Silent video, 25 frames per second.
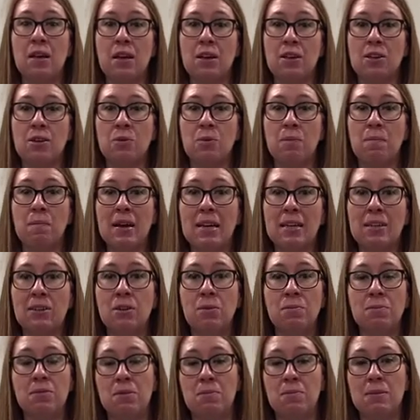you may
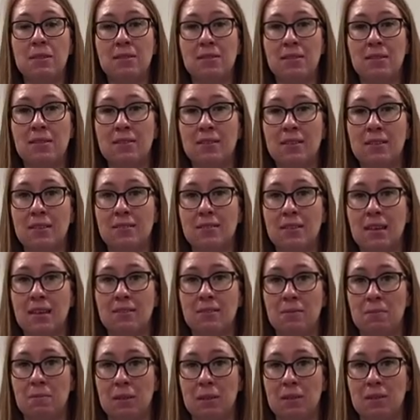come to maternity
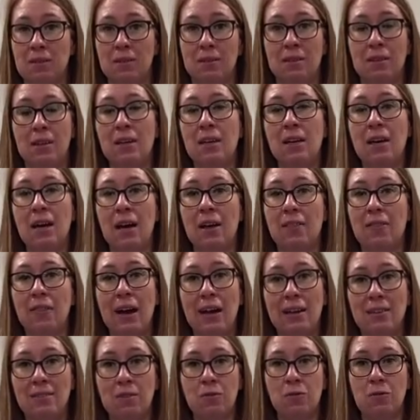assessment, and that
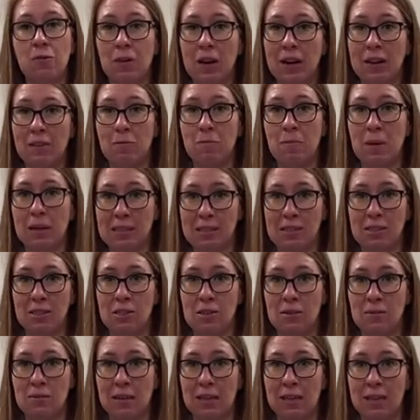is a 5-bedded
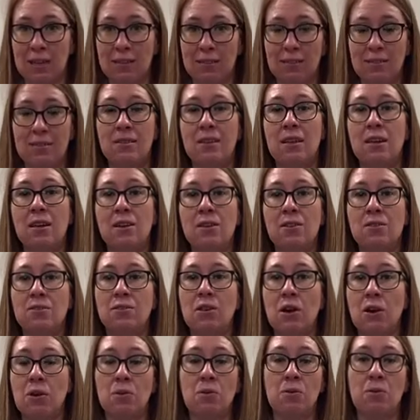unit.
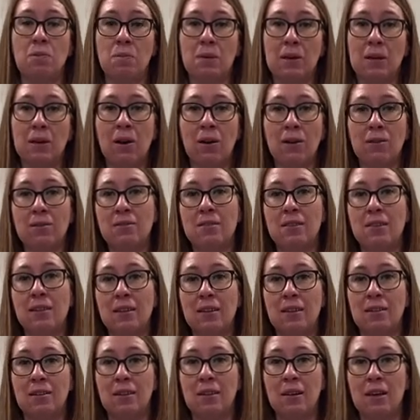So because
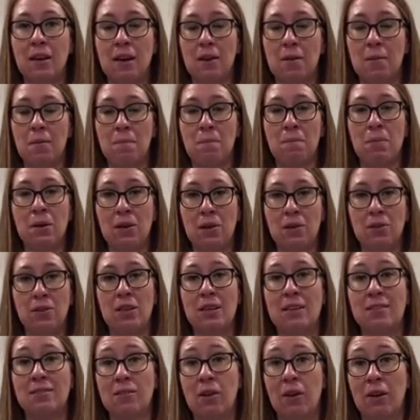the
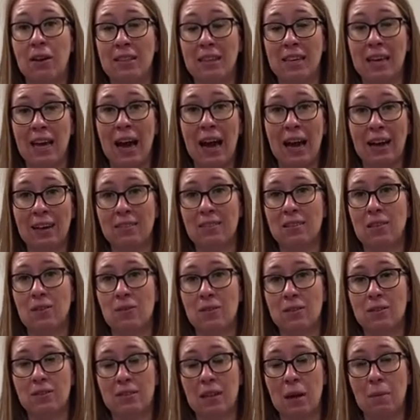birth is not in the active
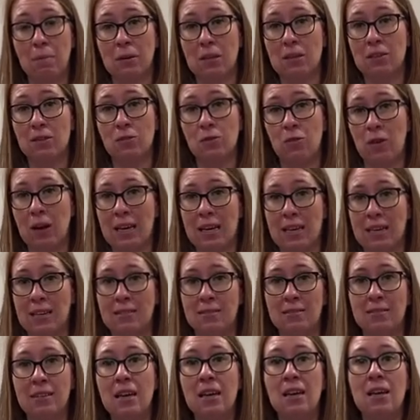established
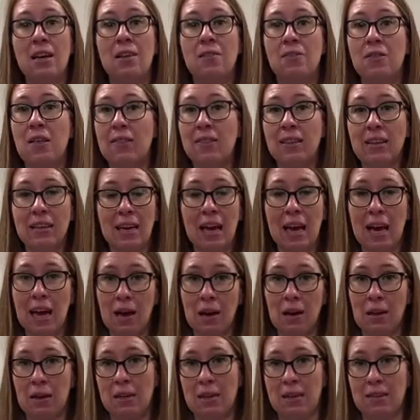phase, then the
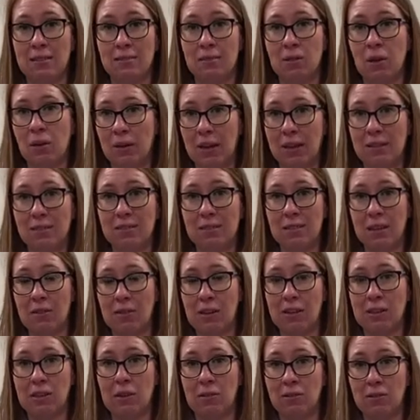care is not
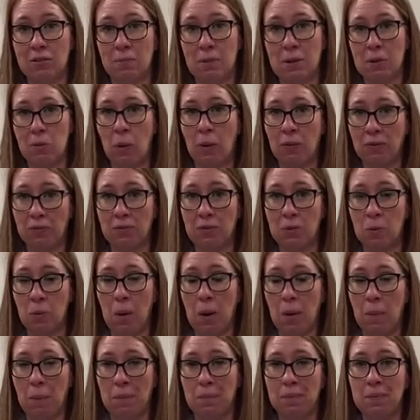necessarily going to be
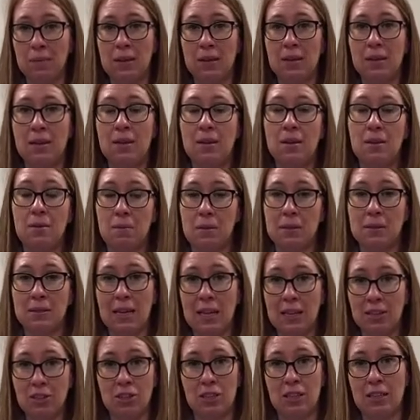one-to-one.
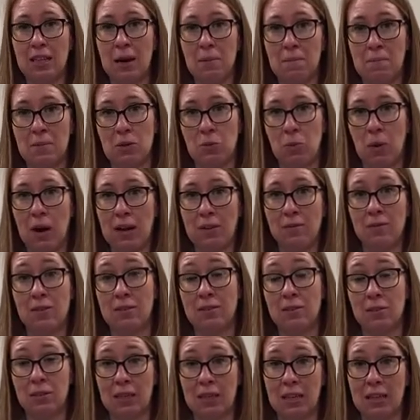Potentially that midwife
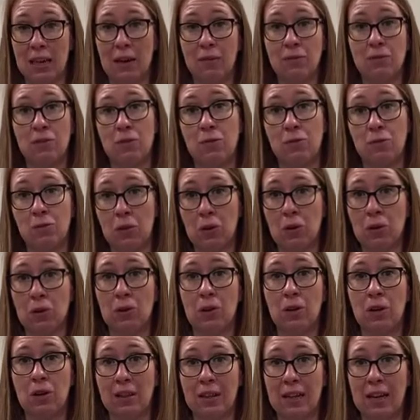is looking after 4
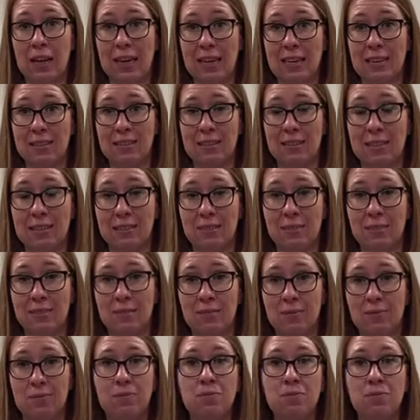other ladies.